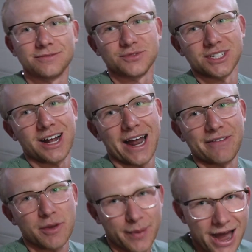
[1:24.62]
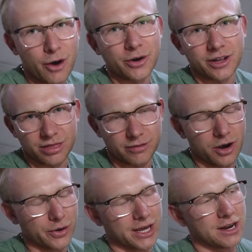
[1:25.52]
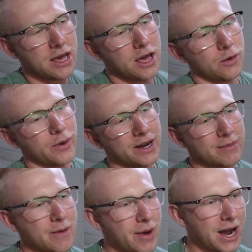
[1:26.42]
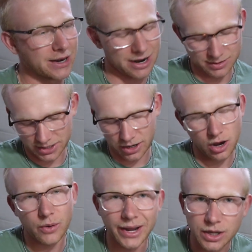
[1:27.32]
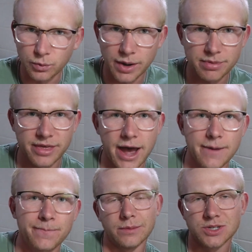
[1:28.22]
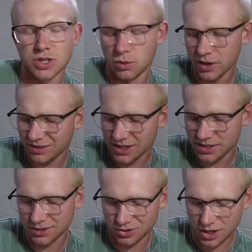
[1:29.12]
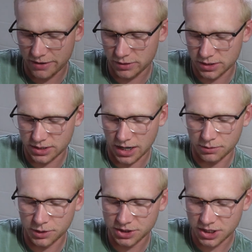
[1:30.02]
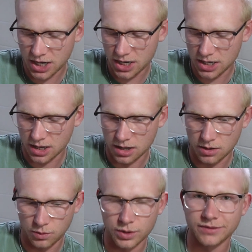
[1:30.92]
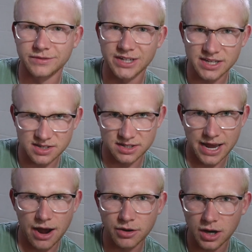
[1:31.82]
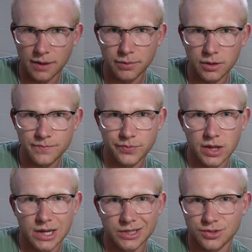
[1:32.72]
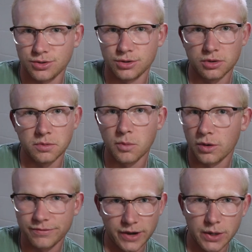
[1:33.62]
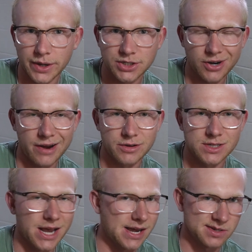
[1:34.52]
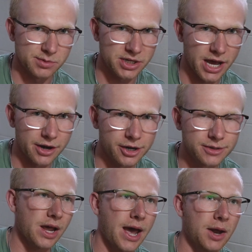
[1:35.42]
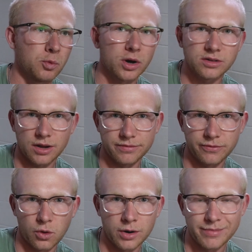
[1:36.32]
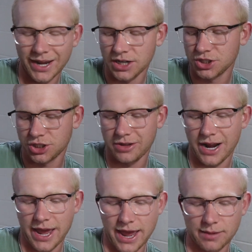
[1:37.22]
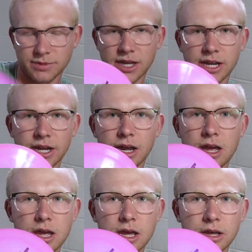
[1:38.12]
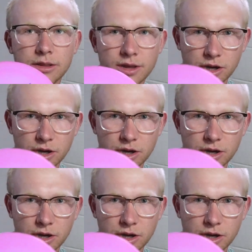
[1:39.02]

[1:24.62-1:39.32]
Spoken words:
Did not have the power to throw it, when in my mind I was like, oh, I can whip that. And so with distance drivers, I wish I would have disced down a couple to more fairway drivers as a beginner and worked on form, making sure that I am getting the